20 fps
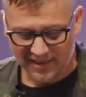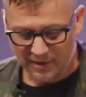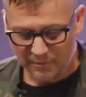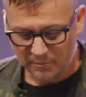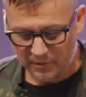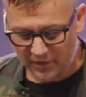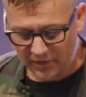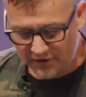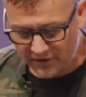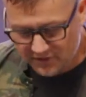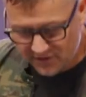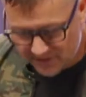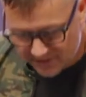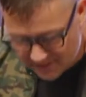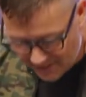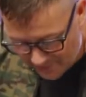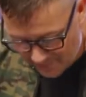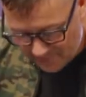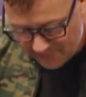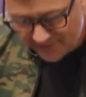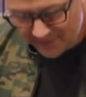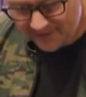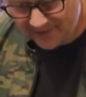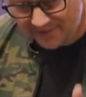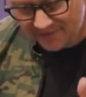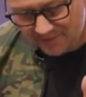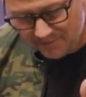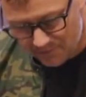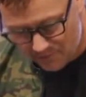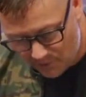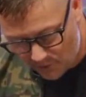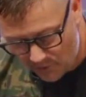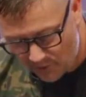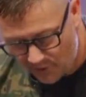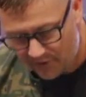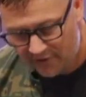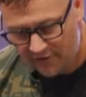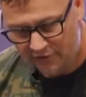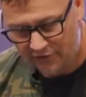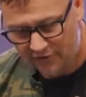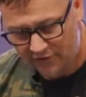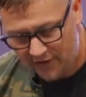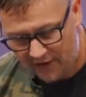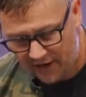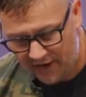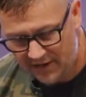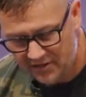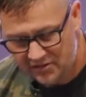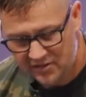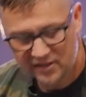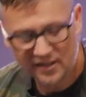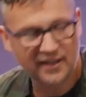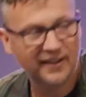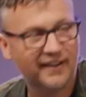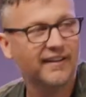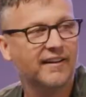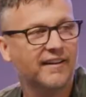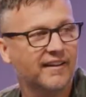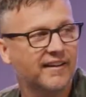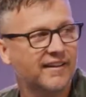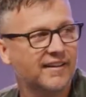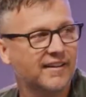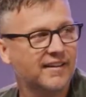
But there's something more for us here.